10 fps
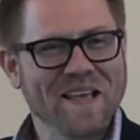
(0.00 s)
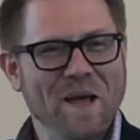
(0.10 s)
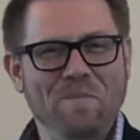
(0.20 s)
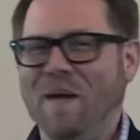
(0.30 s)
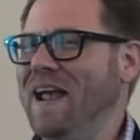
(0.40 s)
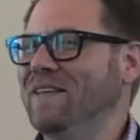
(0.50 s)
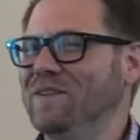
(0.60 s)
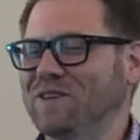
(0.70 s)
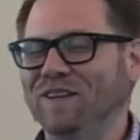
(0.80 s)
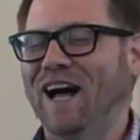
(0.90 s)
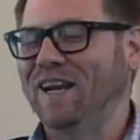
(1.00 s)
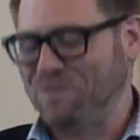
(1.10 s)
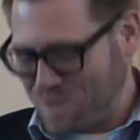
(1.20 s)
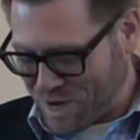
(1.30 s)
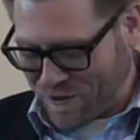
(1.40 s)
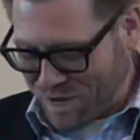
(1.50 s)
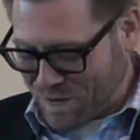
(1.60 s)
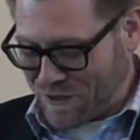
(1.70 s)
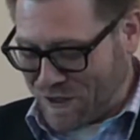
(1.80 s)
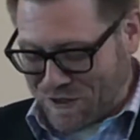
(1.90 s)
Man, there's a lot of really,
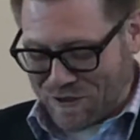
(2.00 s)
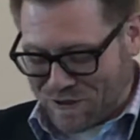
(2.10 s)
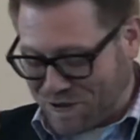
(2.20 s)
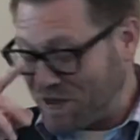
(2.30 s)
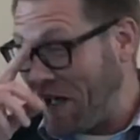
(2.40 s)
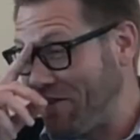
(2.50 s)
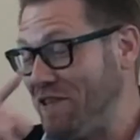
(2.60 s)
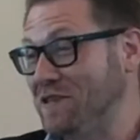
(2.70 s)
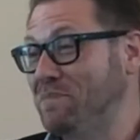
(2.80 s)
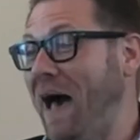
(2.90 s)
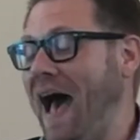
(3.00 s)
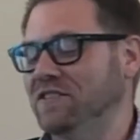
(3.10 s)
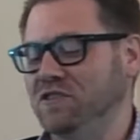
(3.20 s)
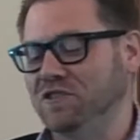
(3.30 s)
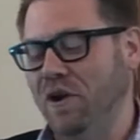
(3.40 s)
really good stuff in this passage.